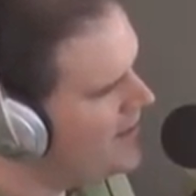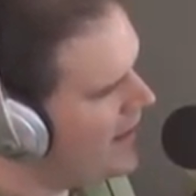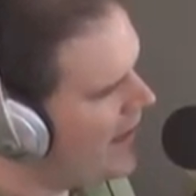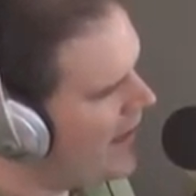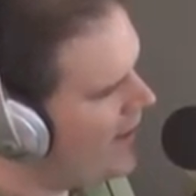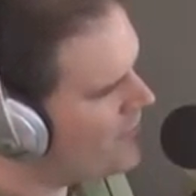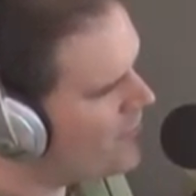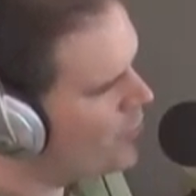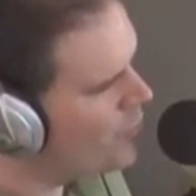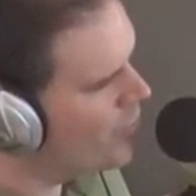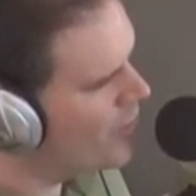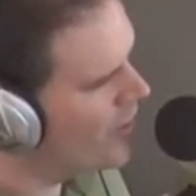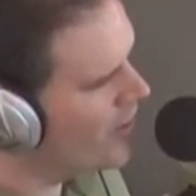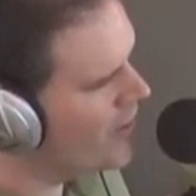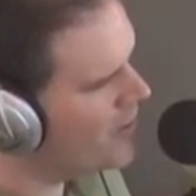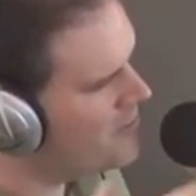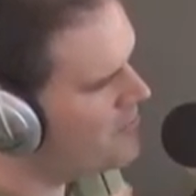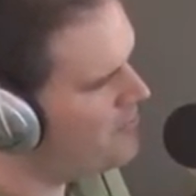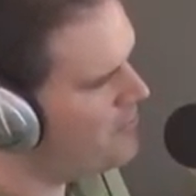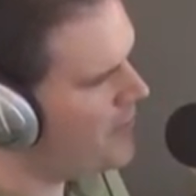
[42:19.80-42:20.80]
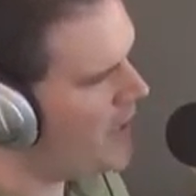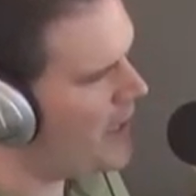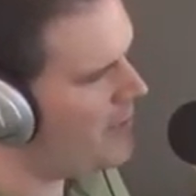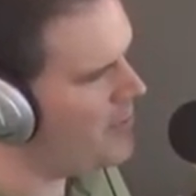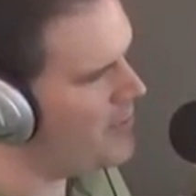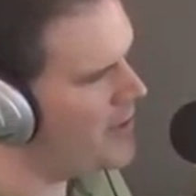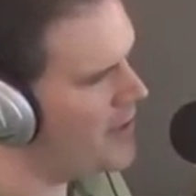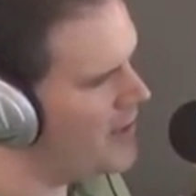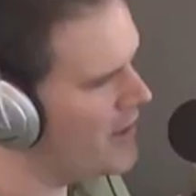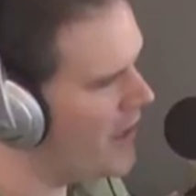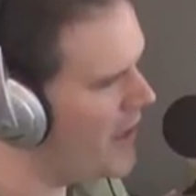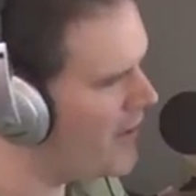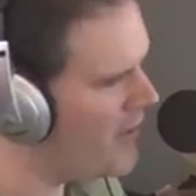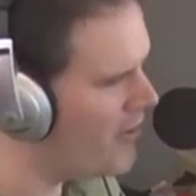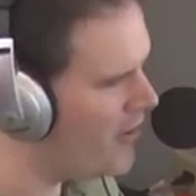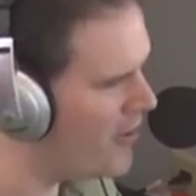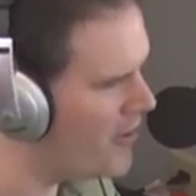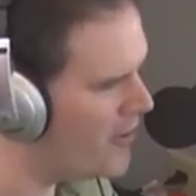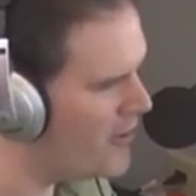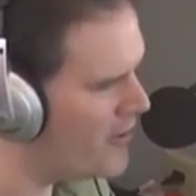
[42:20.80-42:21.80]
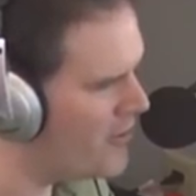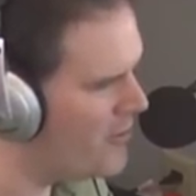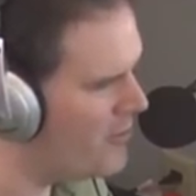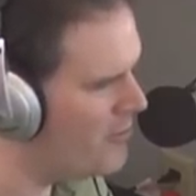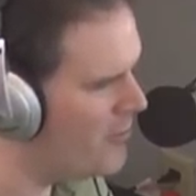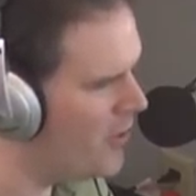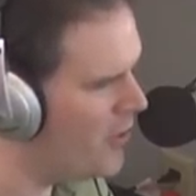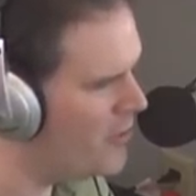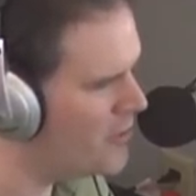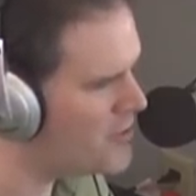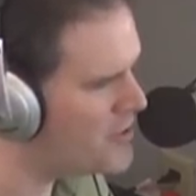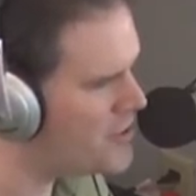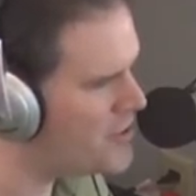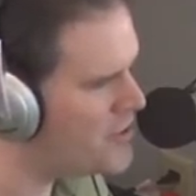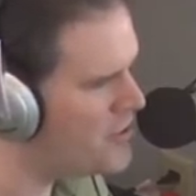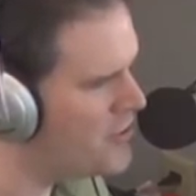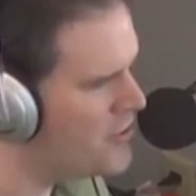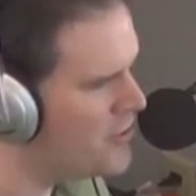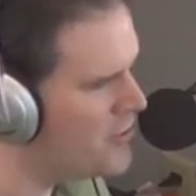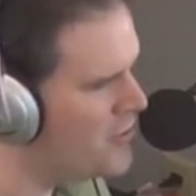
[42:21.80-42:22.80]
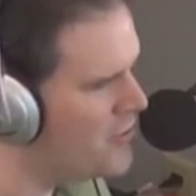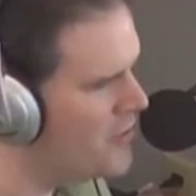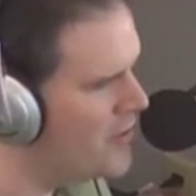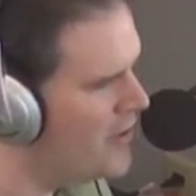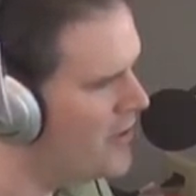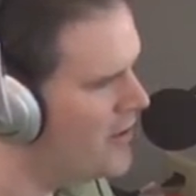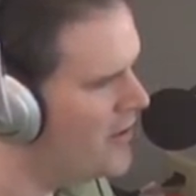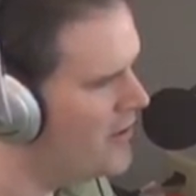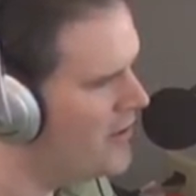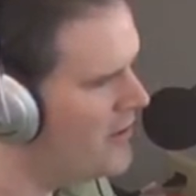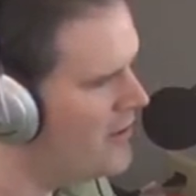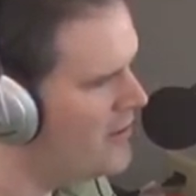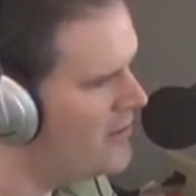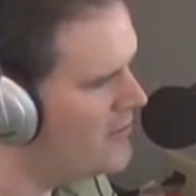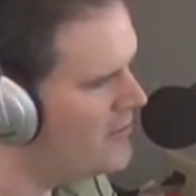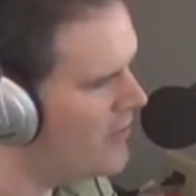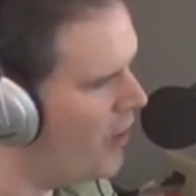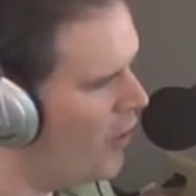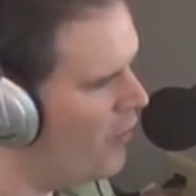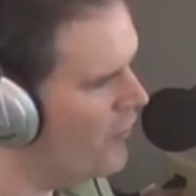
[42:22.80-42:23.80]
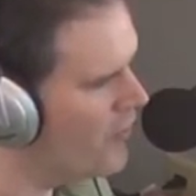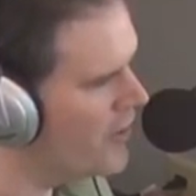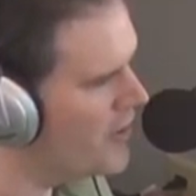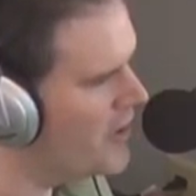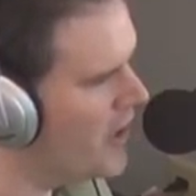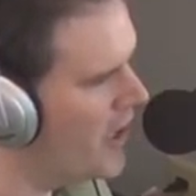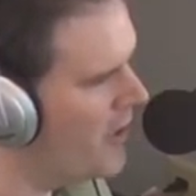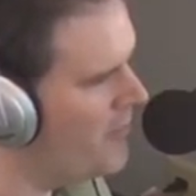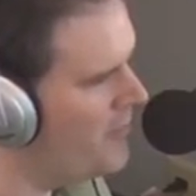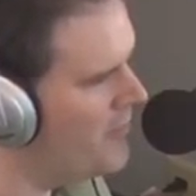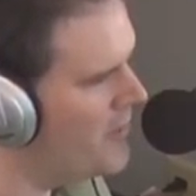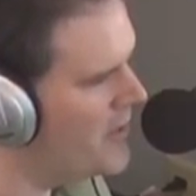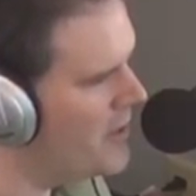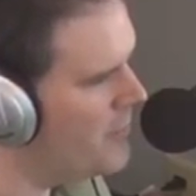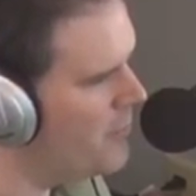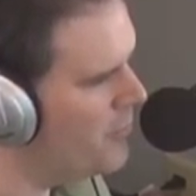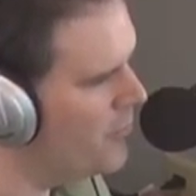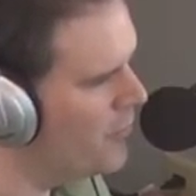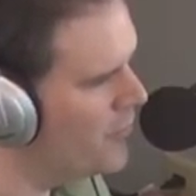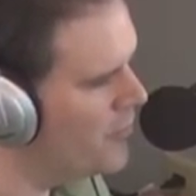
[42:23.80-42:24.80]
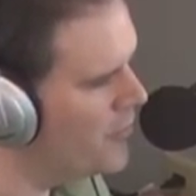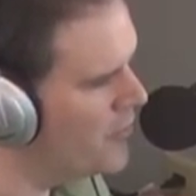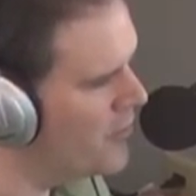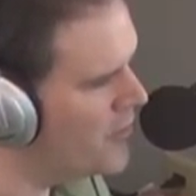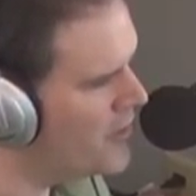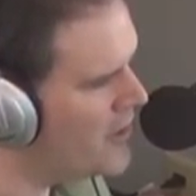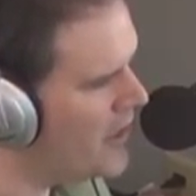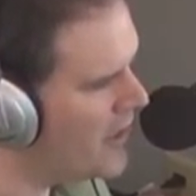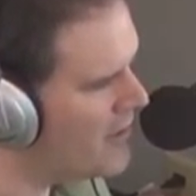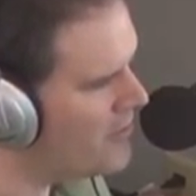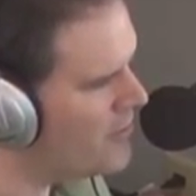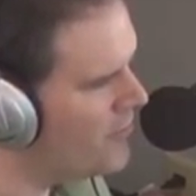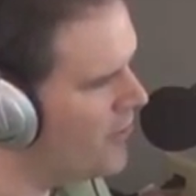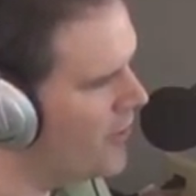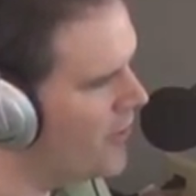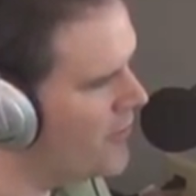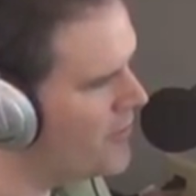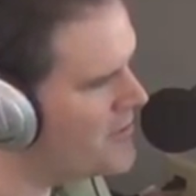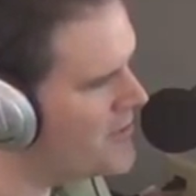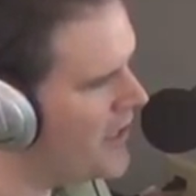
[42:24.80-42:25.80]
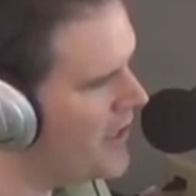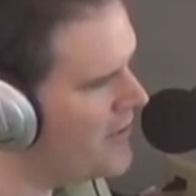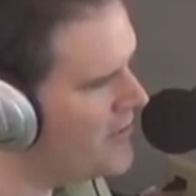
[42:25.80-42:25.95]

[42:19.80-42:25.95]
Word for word: they have to work probably a lot harder than most to overcome the brutal, cutthroat